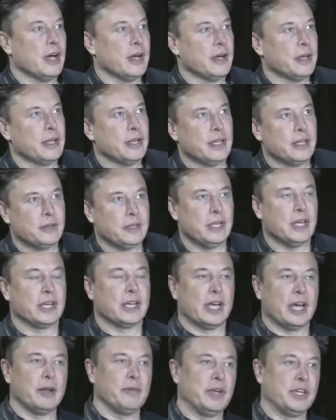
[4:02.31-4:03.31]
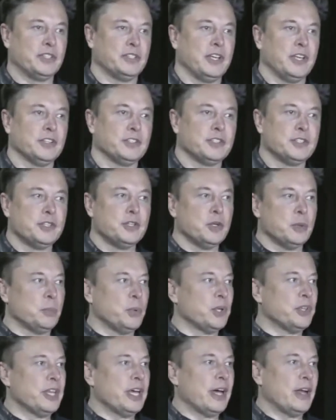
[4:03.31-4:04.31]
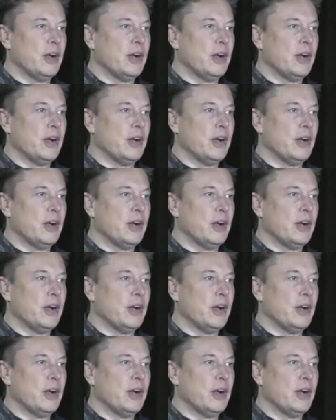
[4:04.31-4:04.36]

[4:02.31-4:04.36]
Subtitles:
Musk announced at Tesla's Artificial